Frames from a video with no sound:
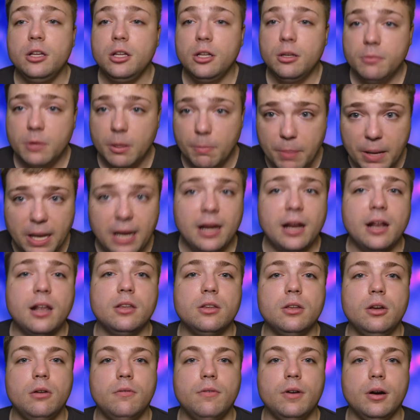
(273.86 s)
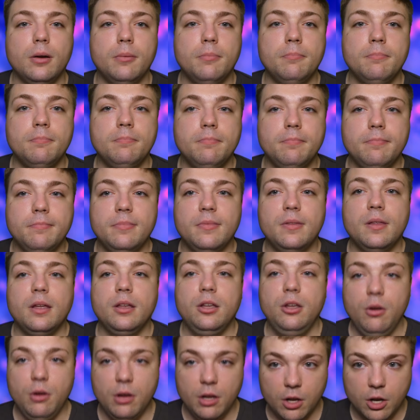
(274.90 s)
The panic is over.
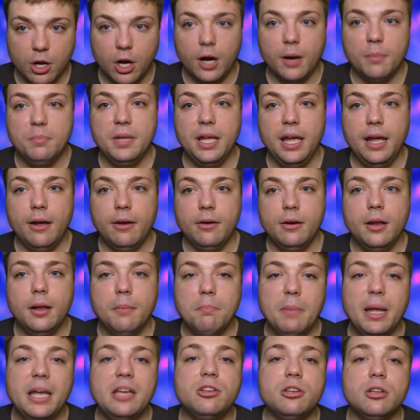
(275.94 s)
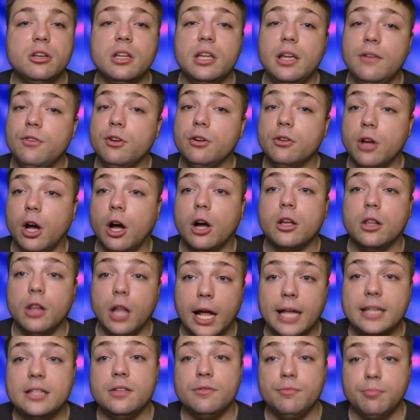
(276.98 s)
You can calm down. Make sure to give your dog
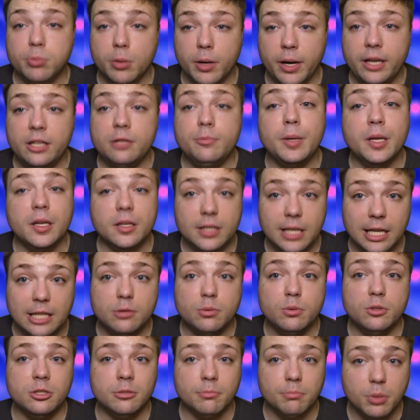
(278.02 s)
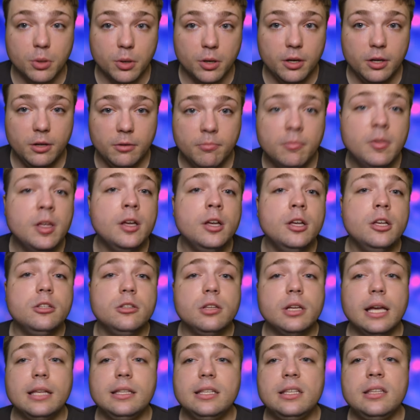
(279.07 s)
lots of praise because that's what's important. So
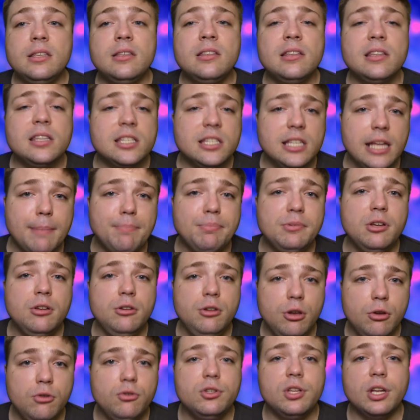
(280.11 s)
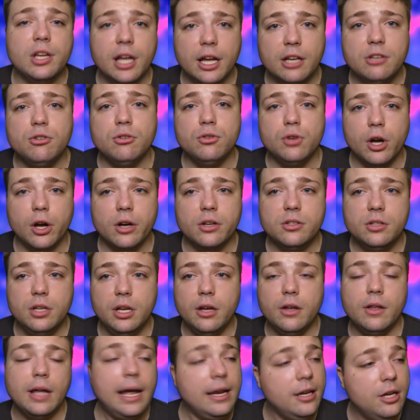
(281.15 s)
guys, this is the steps you use to cut your dog's
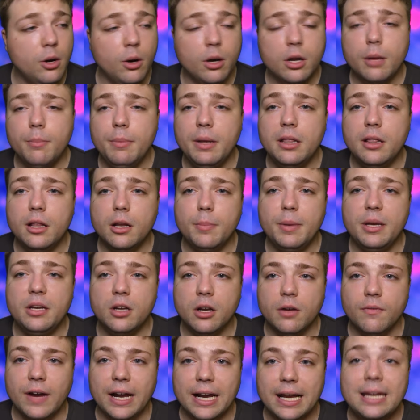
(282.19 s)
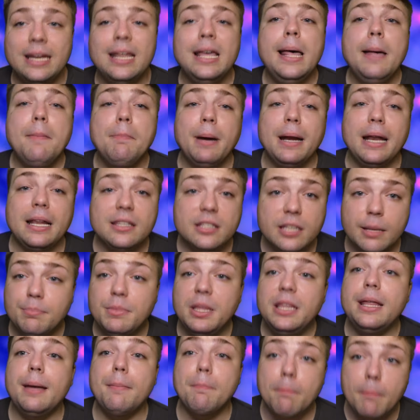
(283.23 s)
nail. I know it can be a little bit nerve-wracking, but it's
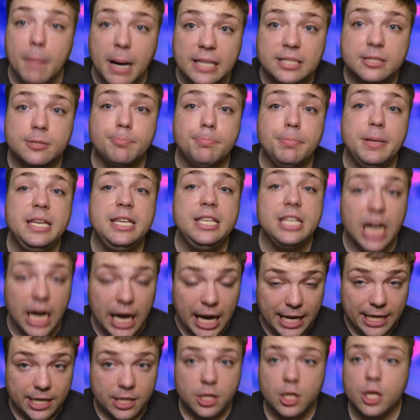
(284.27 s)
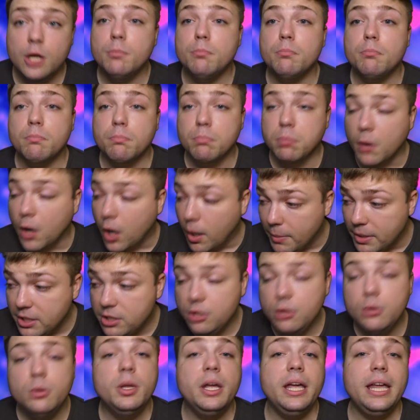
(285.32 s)
something that must be done. Promise
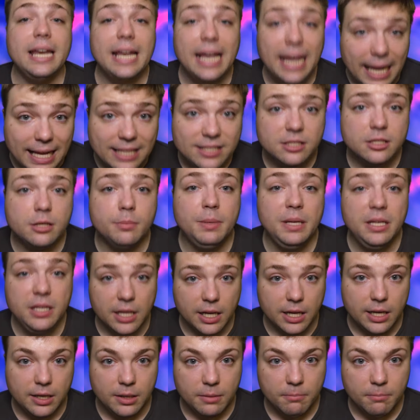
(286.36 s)
you, it has to be done.